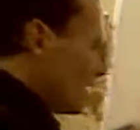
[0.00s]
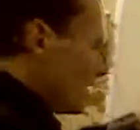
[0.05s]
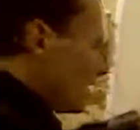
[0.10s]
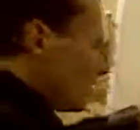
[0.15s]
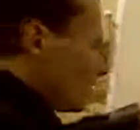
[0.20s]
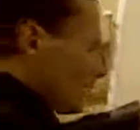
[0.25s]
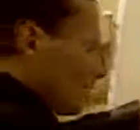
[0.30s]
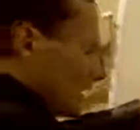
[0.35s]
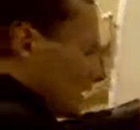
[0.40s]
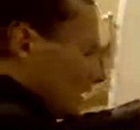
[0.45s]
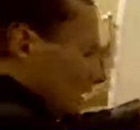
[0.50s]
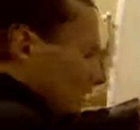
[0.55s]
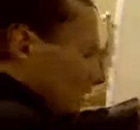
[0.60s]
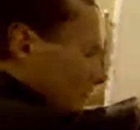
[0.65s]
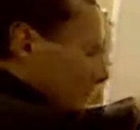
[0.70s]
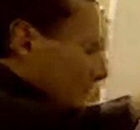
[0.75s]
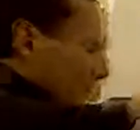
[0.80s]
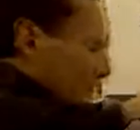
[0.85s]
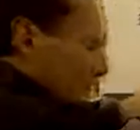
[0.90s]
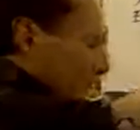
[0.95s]
This one,
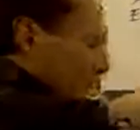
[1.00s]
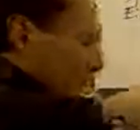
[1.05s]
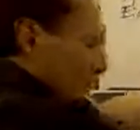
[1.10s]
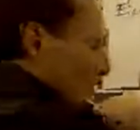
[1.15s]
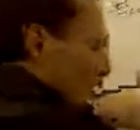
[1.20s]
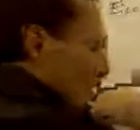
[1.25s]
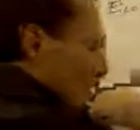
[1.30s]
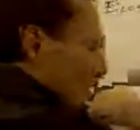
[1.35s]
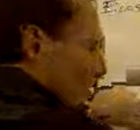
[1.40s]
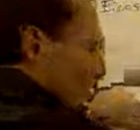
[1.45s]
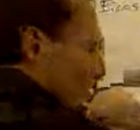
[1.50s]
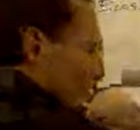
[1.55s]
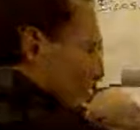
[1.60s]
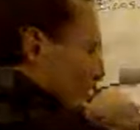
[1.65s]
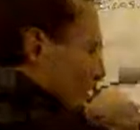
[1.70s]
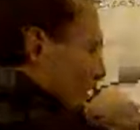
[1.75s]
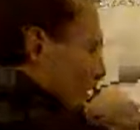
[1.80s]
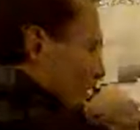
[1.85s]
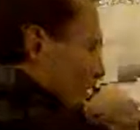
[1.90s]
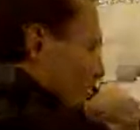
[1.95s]
the
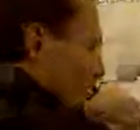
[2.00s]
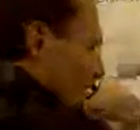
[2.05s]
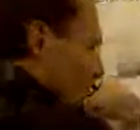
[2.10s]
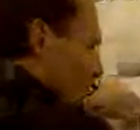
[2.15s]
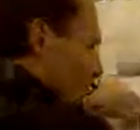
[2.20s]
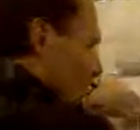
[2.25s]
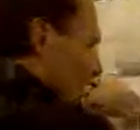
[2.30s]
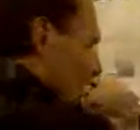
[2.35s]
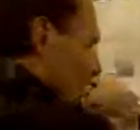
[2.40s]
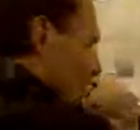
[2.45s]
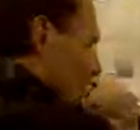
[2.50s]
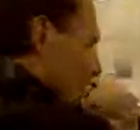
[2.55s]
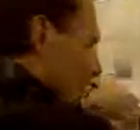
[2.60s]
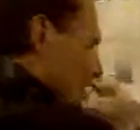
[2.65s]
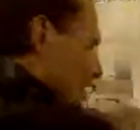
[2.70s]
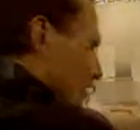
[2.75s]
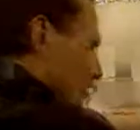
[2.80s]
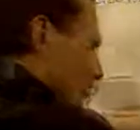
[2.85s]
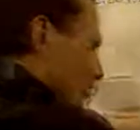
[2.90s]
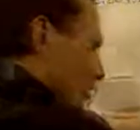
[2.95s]
CDP stuck to the
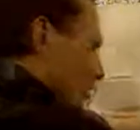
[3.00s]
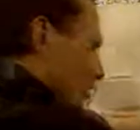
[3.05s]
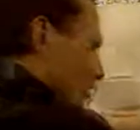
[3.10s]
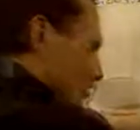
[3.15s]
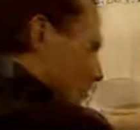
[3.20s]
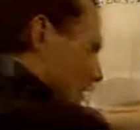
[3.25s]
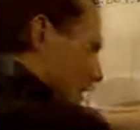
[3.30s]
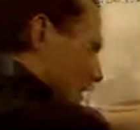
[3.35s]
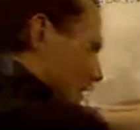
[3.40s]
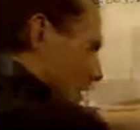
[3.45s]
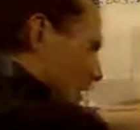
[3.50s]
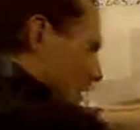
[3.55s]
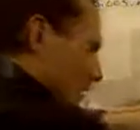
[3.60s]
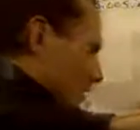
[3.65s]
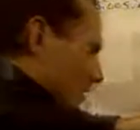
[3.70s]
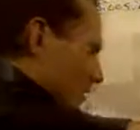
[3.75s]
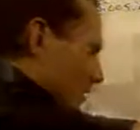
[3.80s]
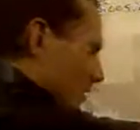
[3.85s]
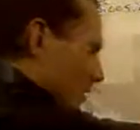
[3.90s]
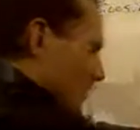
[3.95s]
glycerol, and
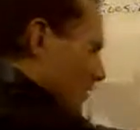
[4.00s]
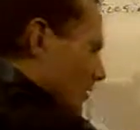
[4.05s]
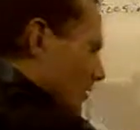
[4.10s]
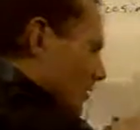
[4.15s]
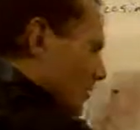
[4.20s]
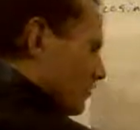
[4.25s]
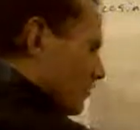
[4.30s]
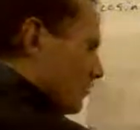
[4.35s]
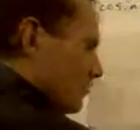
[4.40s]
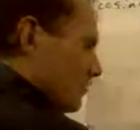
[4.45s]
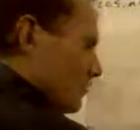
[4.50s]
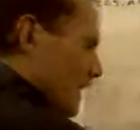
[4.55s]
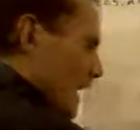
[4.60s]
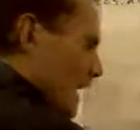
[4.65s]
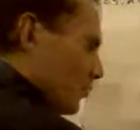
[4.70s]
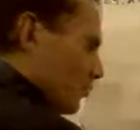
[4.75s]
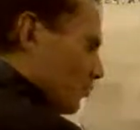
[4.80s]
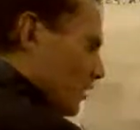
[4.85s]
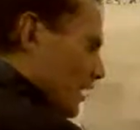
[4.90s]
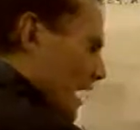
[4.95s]
then
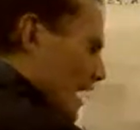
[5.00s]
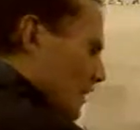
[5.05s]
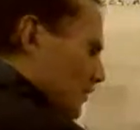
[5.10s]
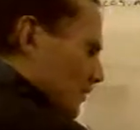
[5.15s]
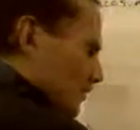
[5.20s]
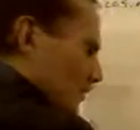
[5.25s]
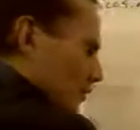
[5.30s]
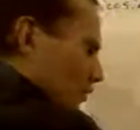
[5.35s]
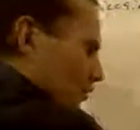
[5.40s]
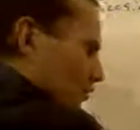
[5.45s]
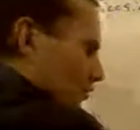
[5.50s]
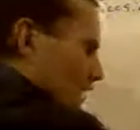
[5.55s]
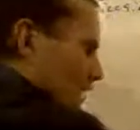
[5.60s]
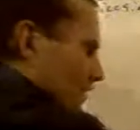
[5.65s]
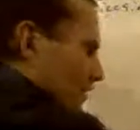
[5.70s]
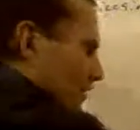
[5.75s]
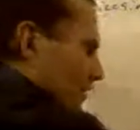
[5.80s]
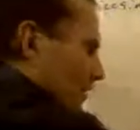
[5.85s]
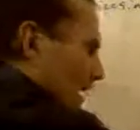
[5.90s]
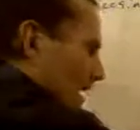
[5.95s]
that was what happened first,
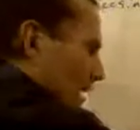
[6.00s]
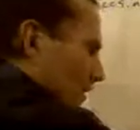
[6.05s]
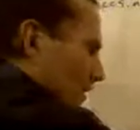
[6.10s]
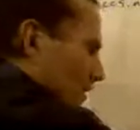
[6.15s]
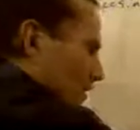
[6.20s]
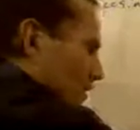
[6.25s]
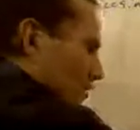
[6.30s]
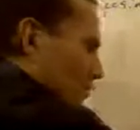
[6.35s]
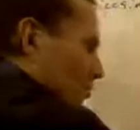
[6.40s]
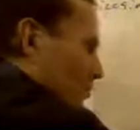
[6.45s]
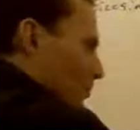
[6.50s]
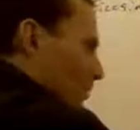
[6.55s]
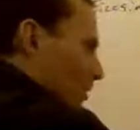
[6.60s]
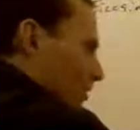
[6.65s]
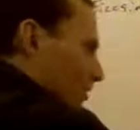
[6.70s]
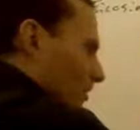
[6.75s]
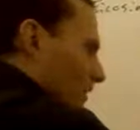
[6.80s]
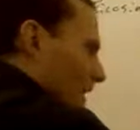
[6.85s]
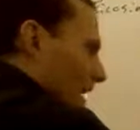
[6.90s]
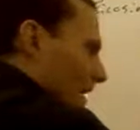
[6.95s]
and second, you
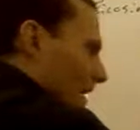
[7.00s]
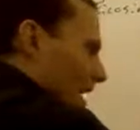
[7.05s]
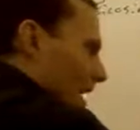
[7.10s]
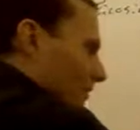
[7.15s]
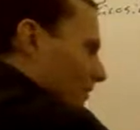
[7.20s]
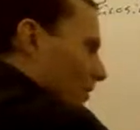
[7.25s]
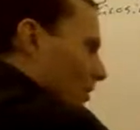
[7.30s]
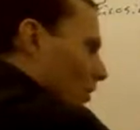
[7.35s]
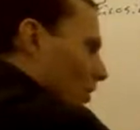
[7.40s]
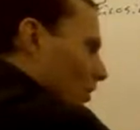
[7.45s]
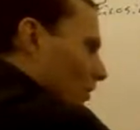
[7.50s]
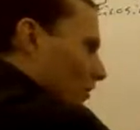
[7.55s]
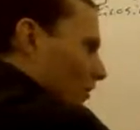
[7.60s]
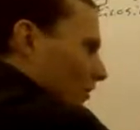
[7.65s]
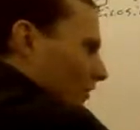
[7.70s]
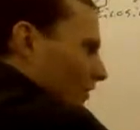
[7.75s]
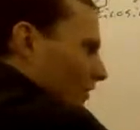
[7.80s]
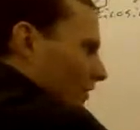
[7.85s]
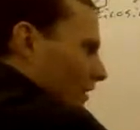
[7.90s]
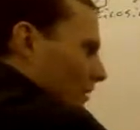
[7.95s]
put the fatty acid onto
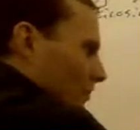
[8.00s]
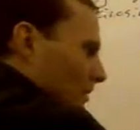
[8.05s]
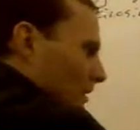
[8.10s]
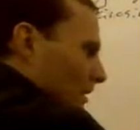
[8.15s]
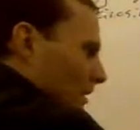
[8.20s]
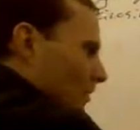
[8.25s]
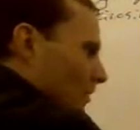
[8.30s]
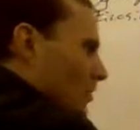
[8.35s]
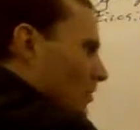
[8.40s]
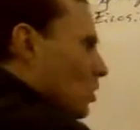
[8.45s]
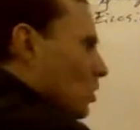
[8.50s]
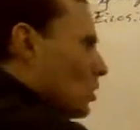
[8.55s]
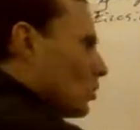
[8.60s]
the CDP.